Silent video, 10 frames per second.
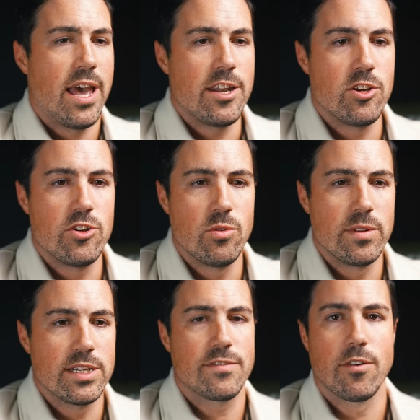and you're
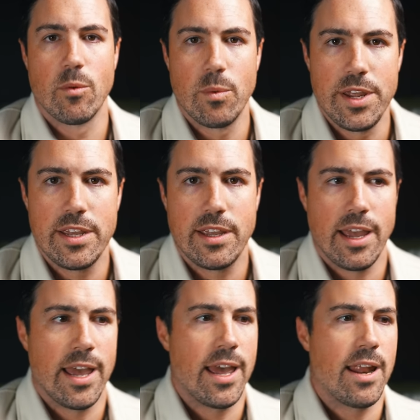doing this for a week,
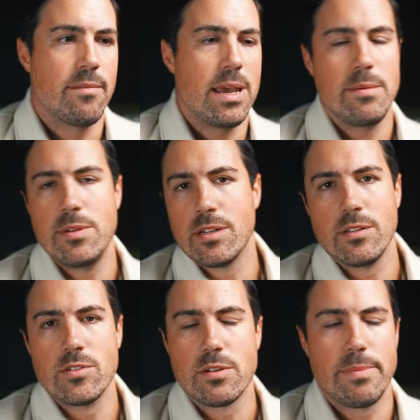and maybe you
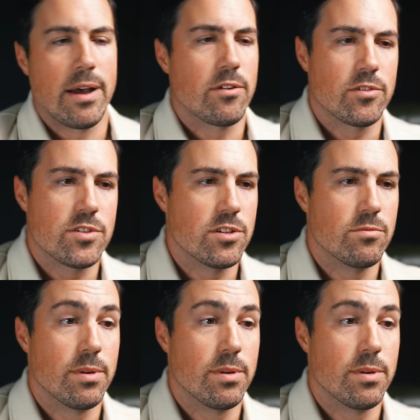lose a pound or two,